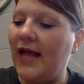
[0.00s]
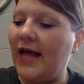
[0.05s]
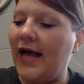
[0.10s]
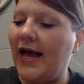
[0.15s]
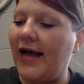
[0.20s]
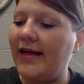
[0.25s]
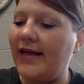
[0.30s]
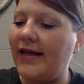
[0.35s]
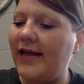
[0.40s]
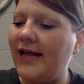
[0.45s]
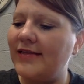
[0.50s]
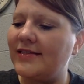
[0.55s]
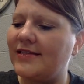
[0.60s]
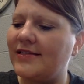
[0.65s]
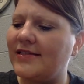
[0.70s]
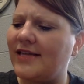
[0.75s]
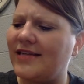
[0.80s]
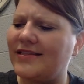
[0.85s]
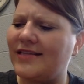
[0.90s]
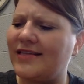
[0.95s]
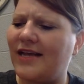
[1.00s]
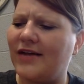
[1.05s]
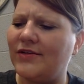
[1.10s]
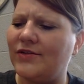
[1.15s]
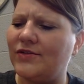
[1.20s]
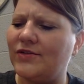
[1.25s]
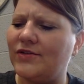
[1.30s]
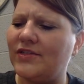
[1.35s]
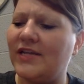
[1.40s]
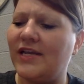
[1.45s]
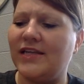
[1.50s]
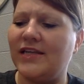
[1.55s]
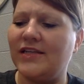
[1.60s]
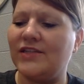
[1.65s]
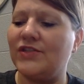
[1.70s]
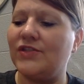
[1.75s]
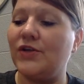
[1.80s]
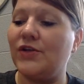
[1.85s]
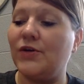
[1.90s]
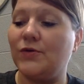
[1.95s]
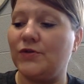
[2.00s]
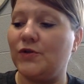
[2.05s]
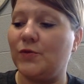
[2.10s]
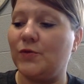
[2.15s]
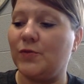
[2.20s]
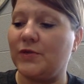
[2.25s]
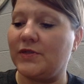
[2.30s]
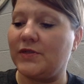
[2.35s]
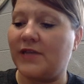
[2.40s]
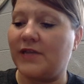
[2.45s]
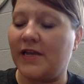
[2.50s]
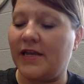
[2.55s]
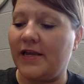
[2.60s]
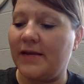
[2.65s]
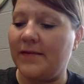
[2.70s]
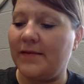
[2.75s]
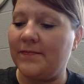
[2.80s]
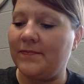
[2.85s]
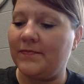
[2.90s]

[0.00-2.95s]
I guess that's how you stay so super skinny.